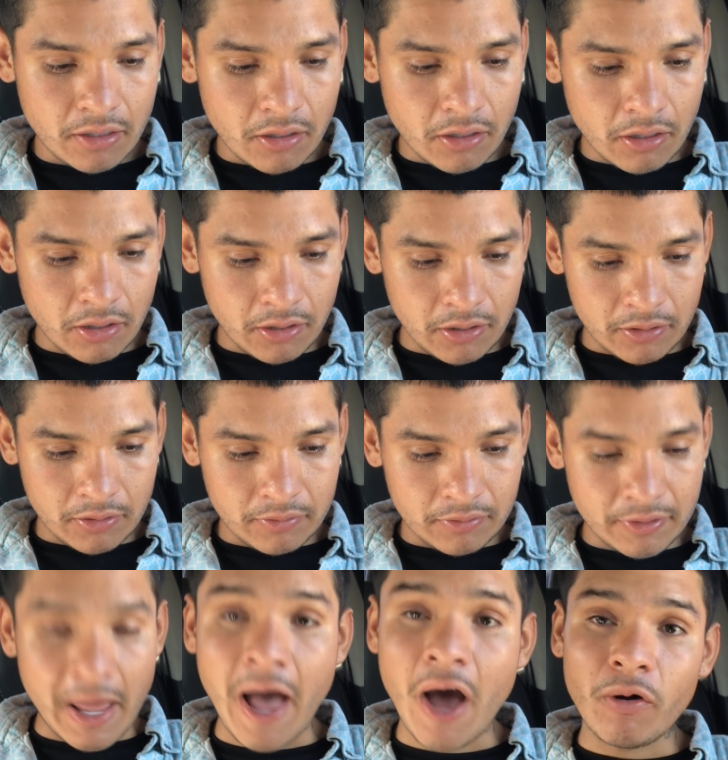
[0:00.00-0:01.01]
Uh,
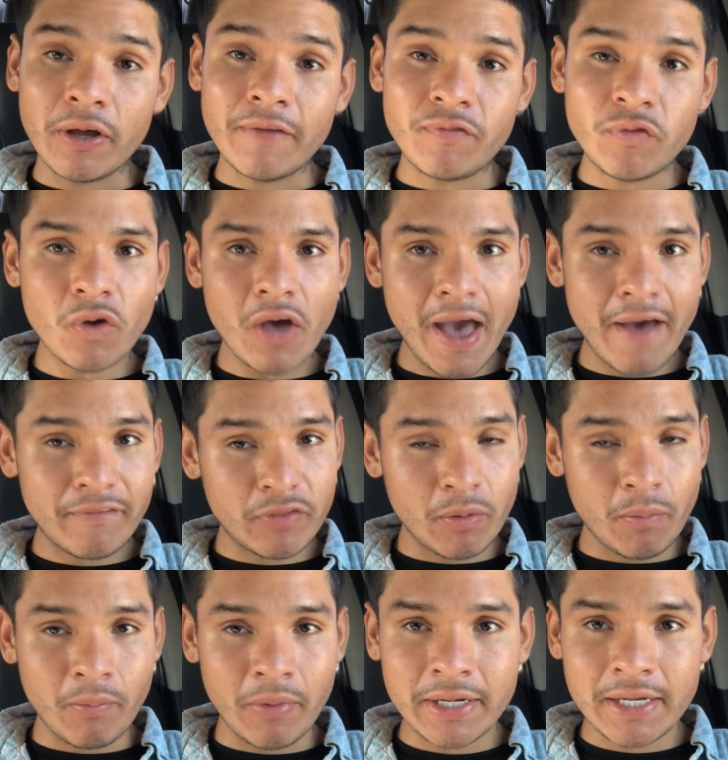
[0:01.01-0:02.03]
now, if you have the
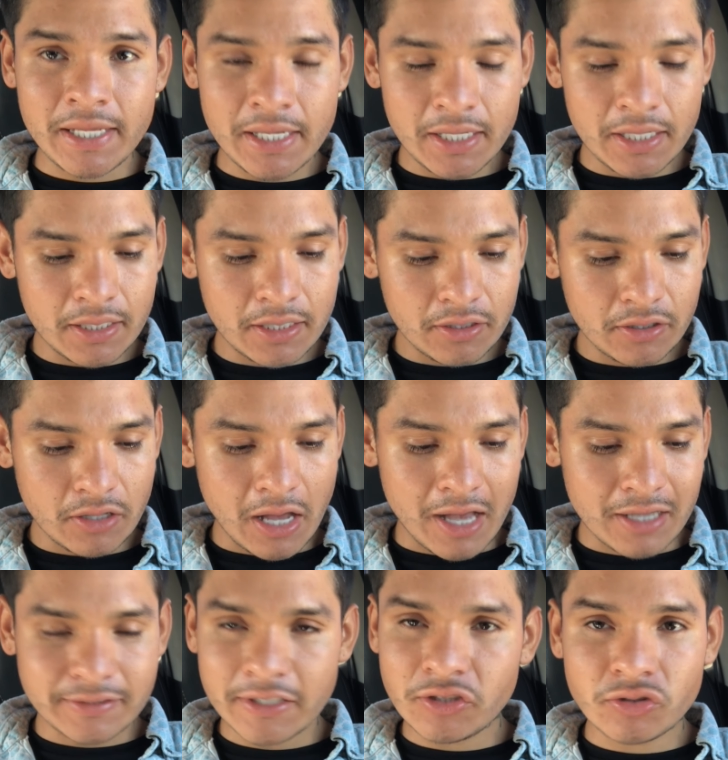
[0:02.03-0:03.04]
money, I
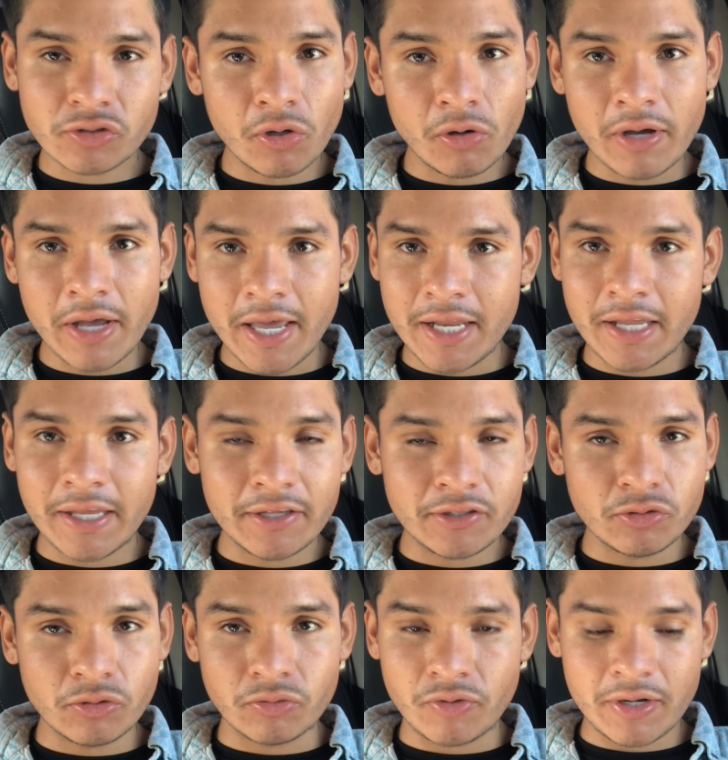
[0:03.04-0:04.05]
say just go ahead and
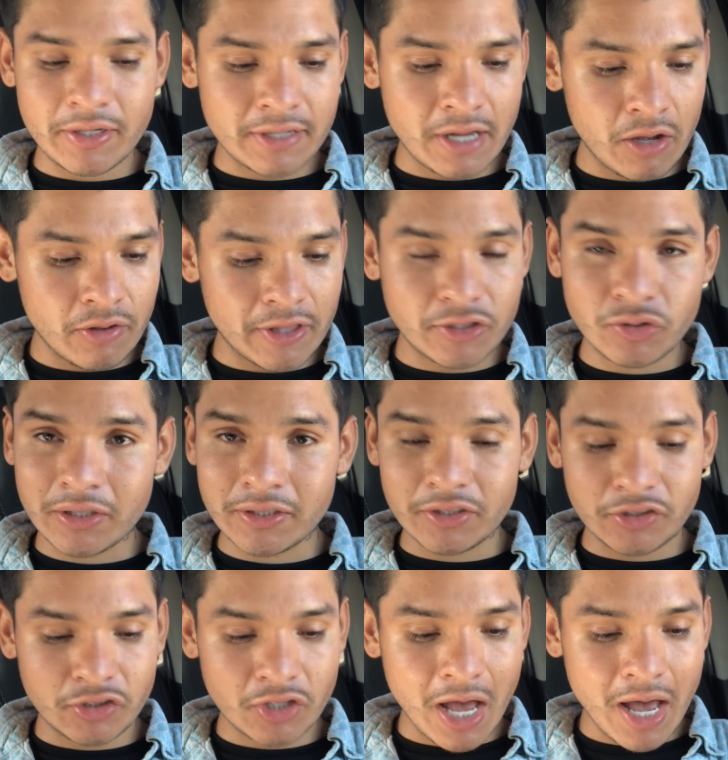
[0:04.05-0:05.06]
get your rig now that you're at the
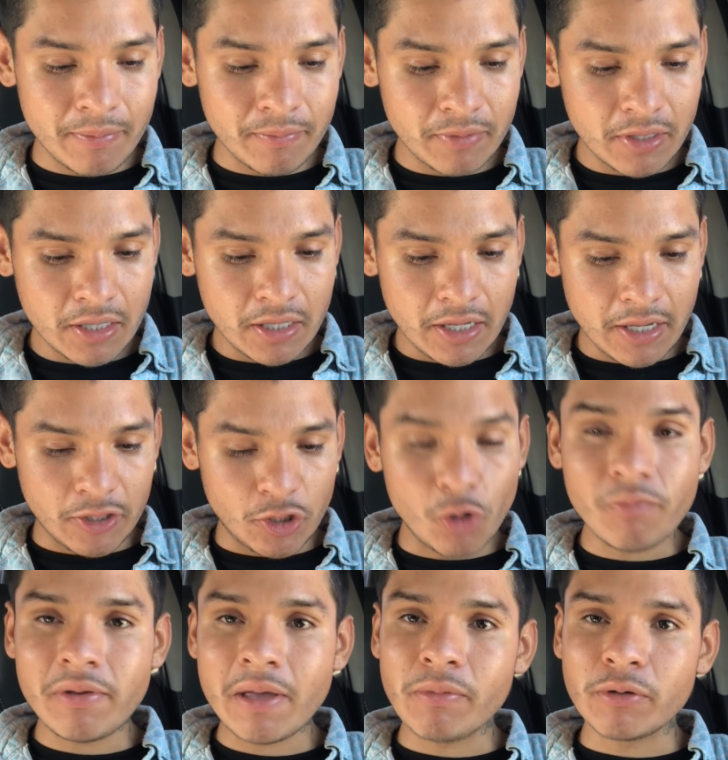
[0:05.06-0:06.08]
shop, and you'll
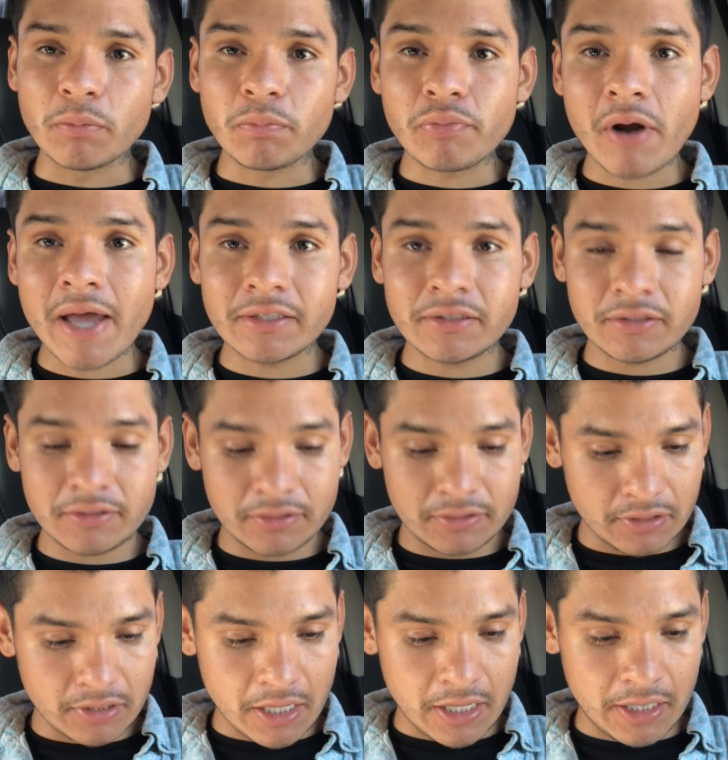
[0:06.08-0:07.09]
be able to practice
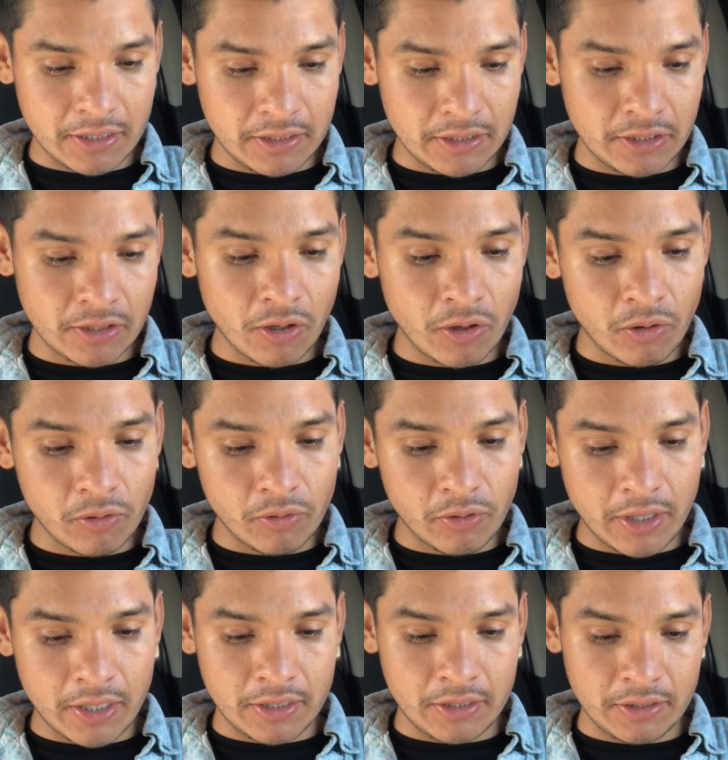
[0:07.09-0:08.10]
and, you know,
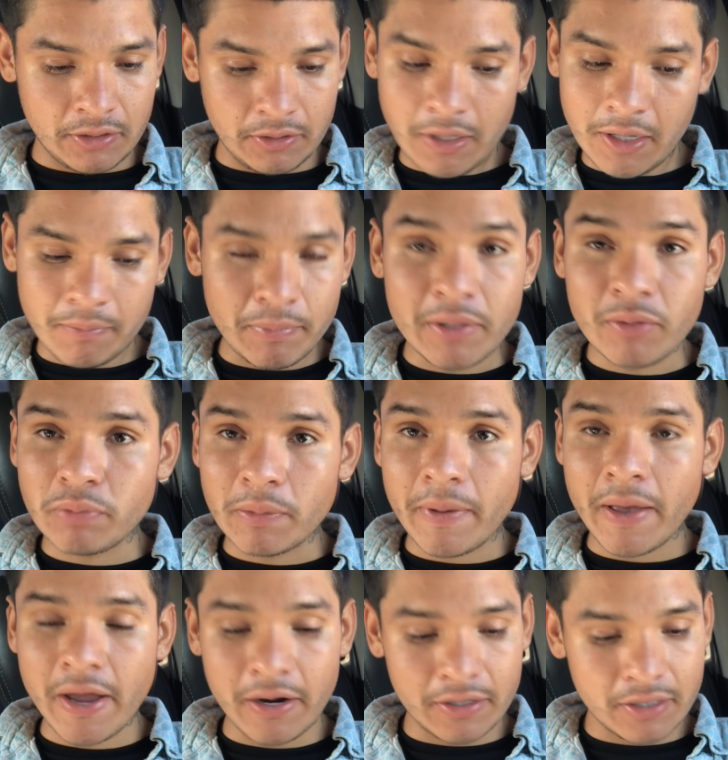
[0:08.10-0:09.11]
and and be
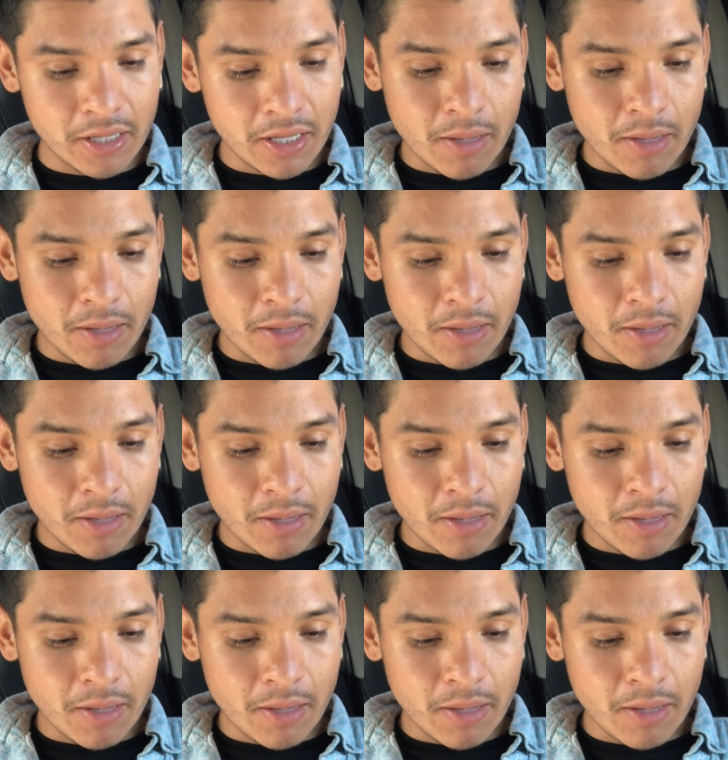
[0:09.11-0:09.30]
prepared.